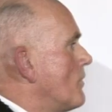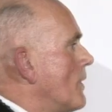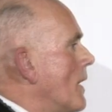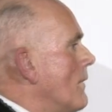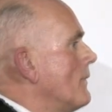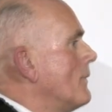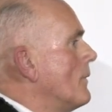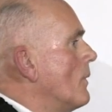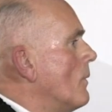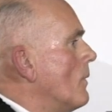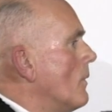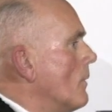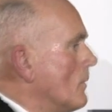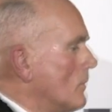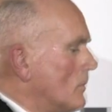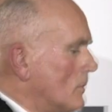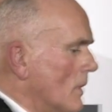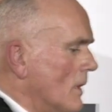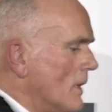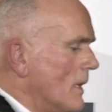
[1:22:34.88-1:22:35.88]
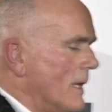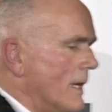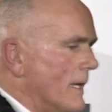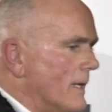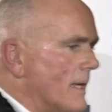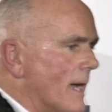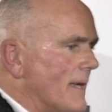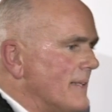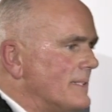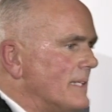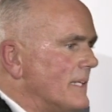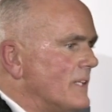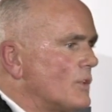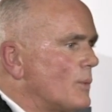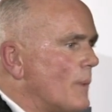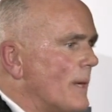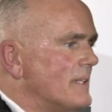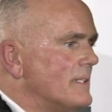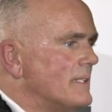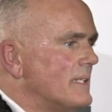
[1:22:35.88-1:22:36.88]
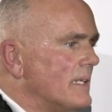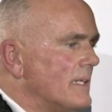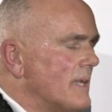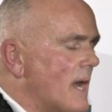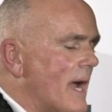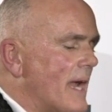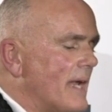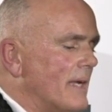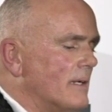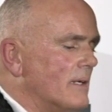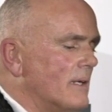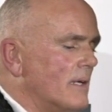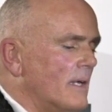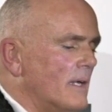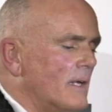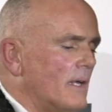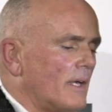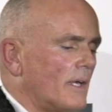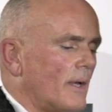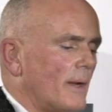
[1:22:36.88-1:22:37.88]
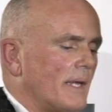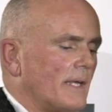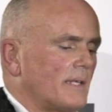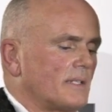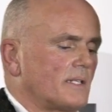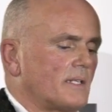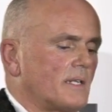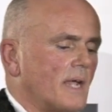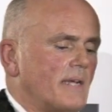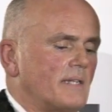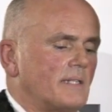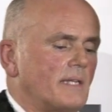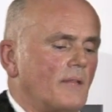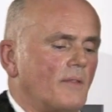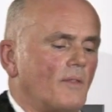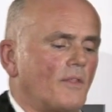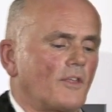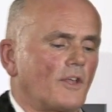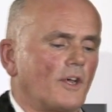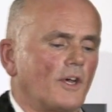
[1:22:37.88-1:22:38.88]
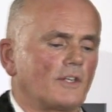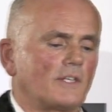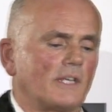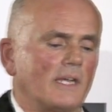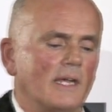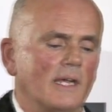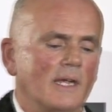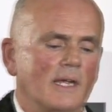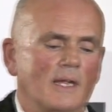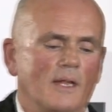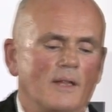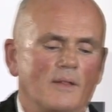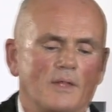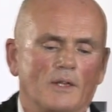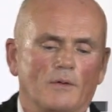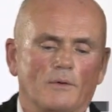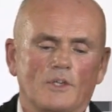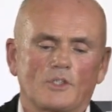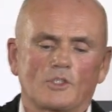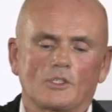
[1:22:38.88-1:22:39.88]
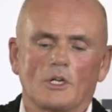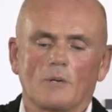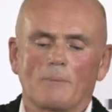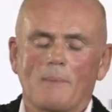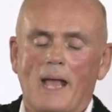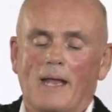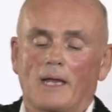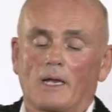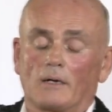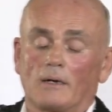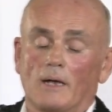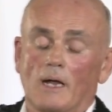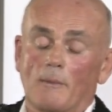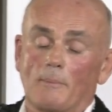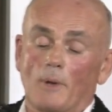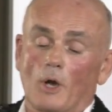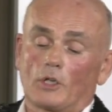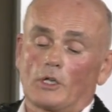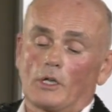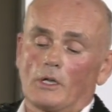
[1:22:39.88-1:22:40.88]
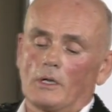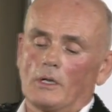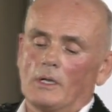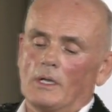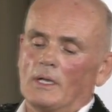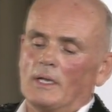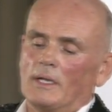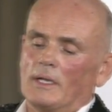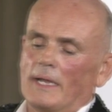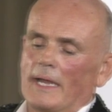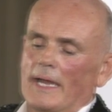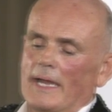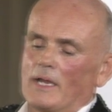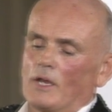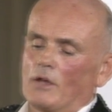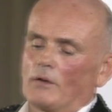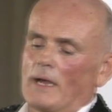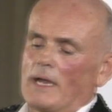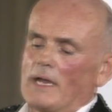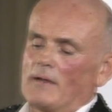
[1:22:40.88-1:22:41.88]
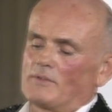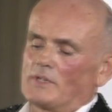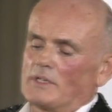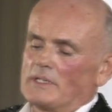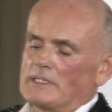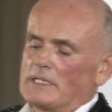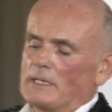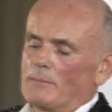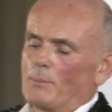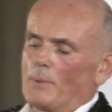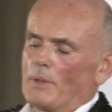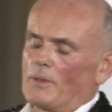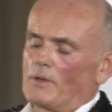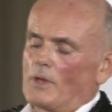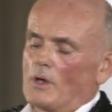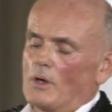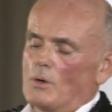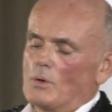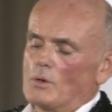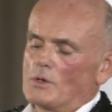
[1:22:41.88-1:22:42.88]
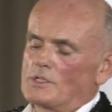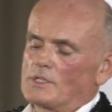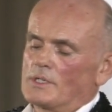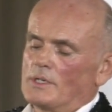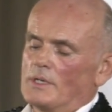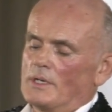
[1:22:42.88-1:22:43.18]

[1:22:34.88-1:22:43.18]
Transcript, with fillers: front doors in 1929, going into 1930. The original Baccarat bottle, engraved and dipped with gold.